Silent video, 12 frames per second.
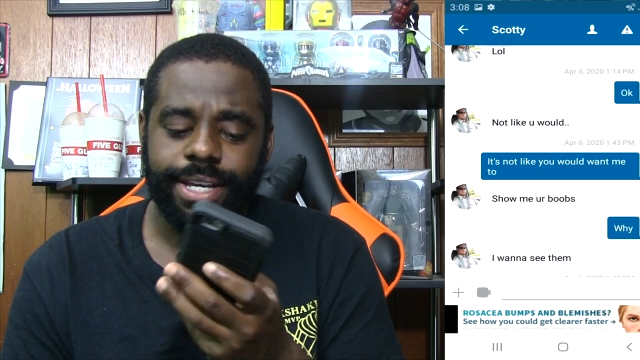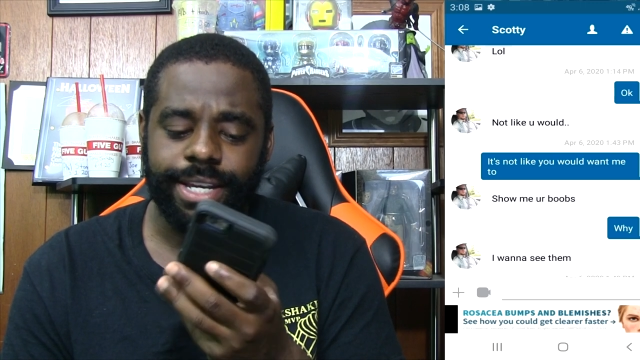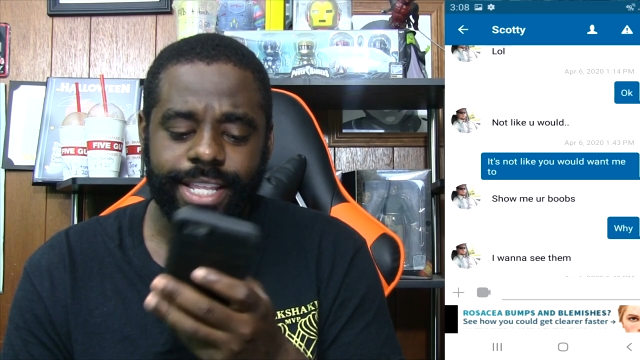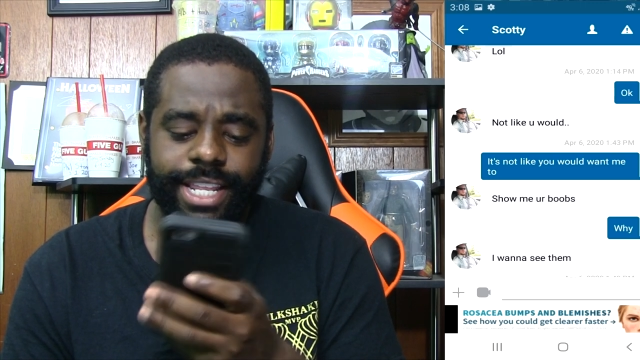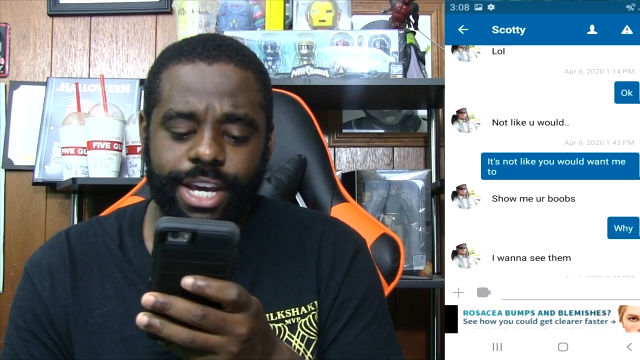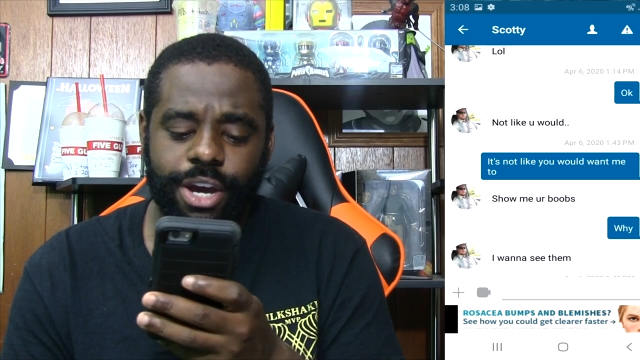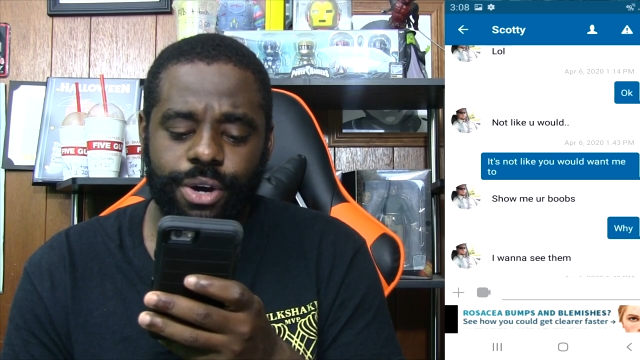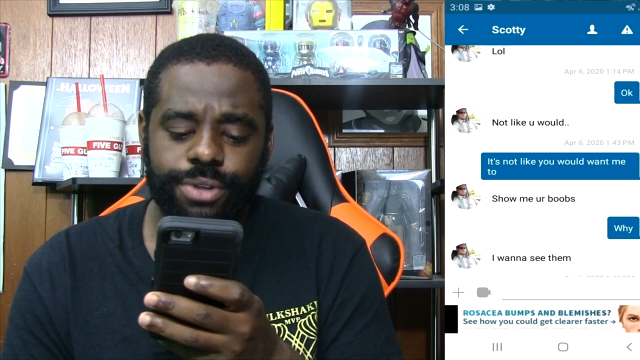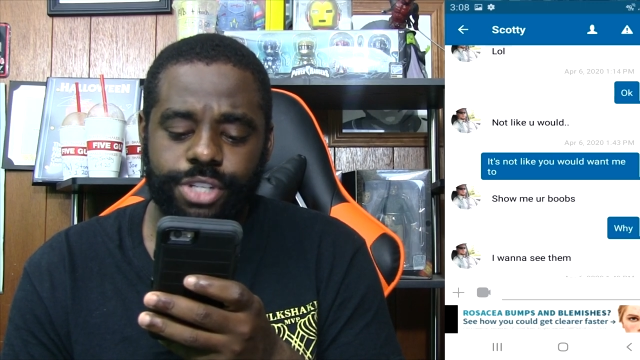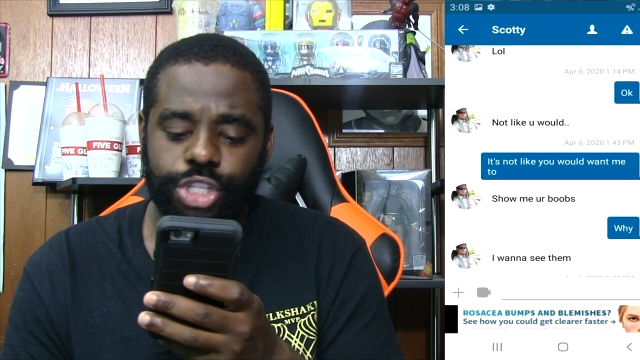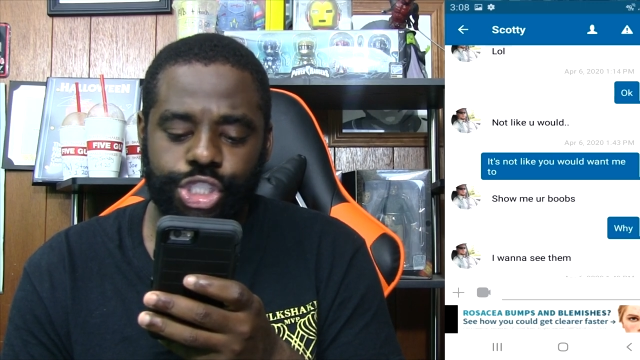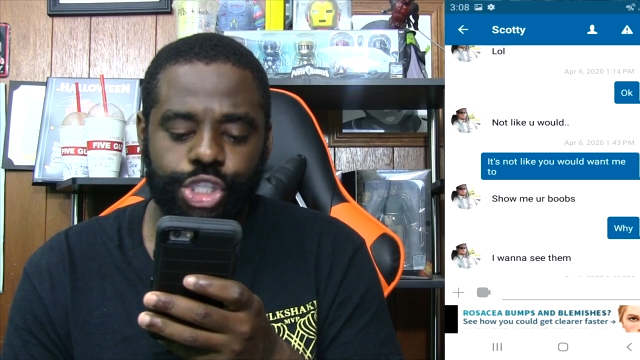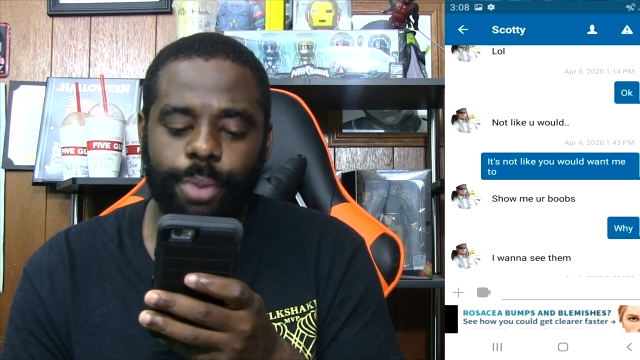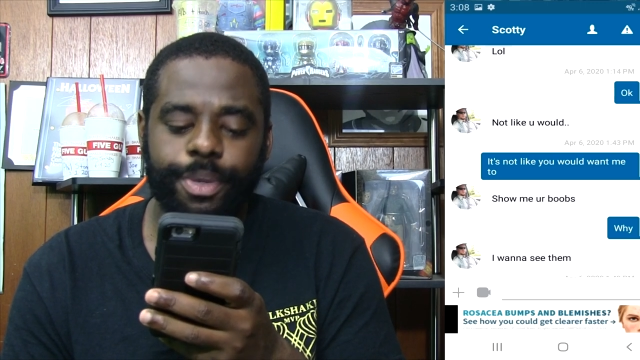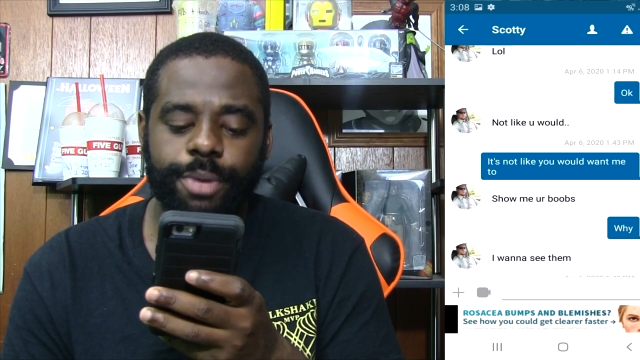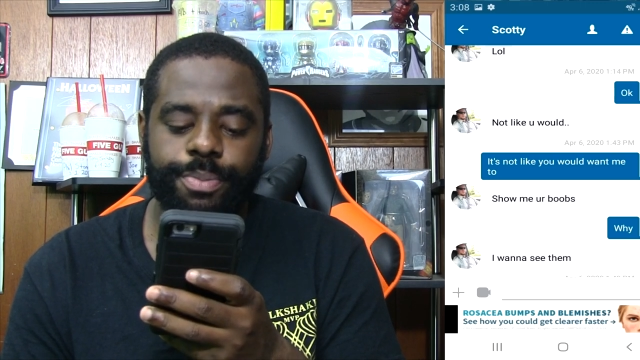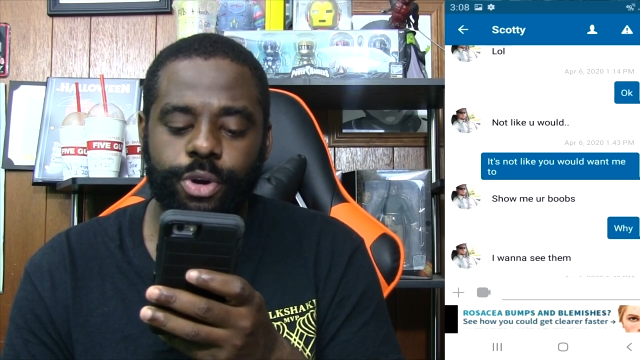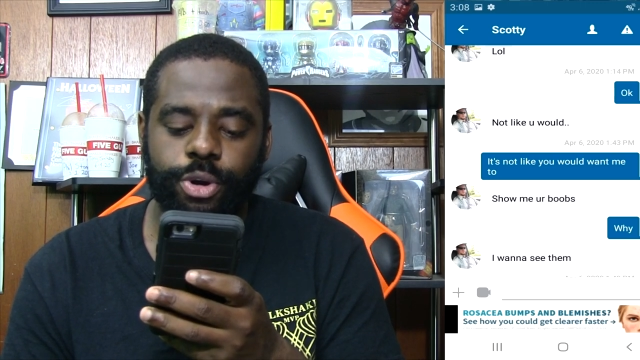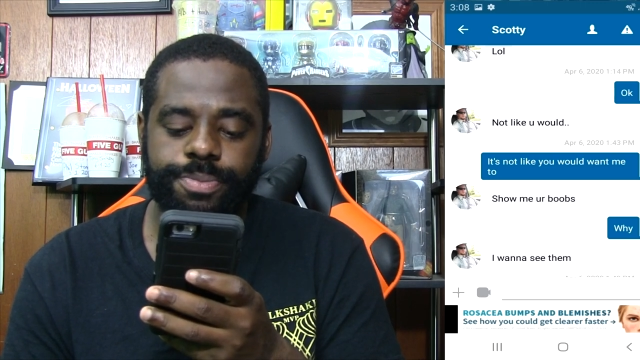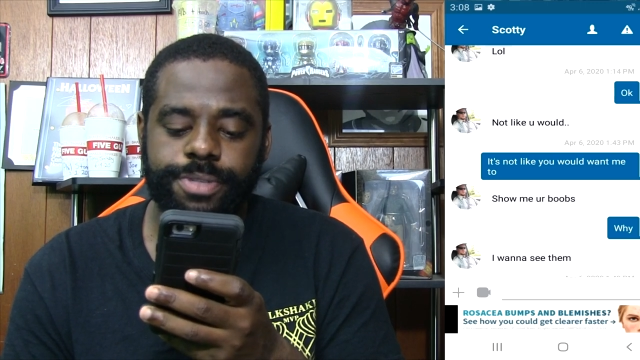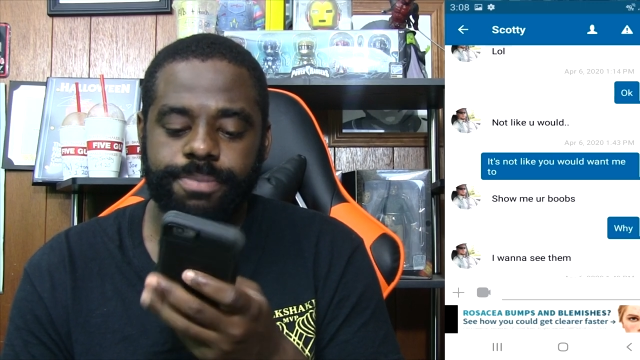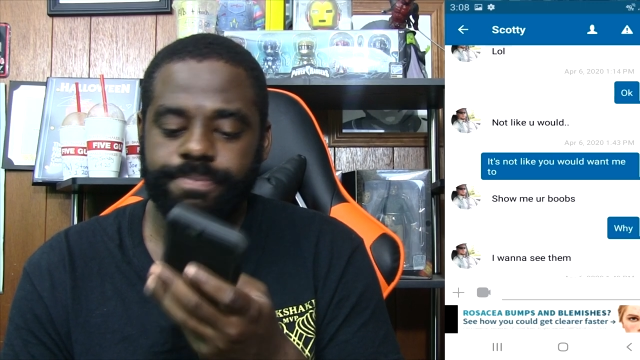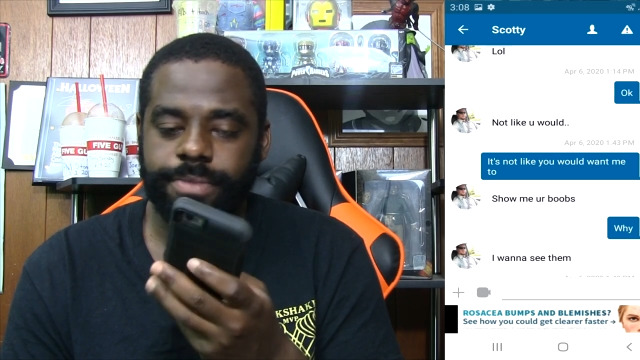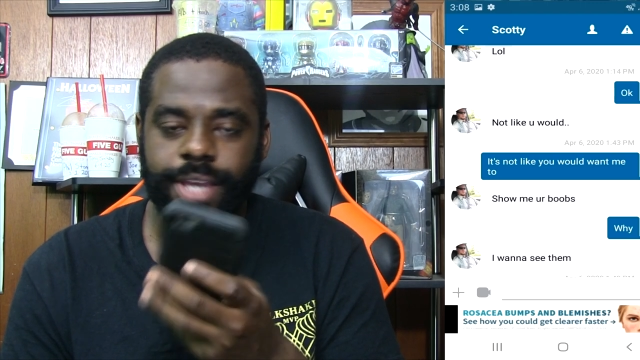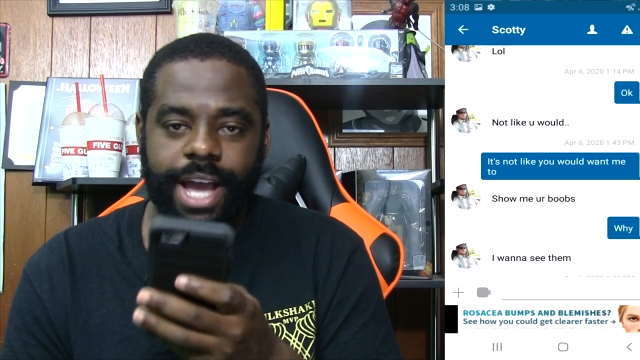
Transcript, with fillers: And then he goes, show me your boobs.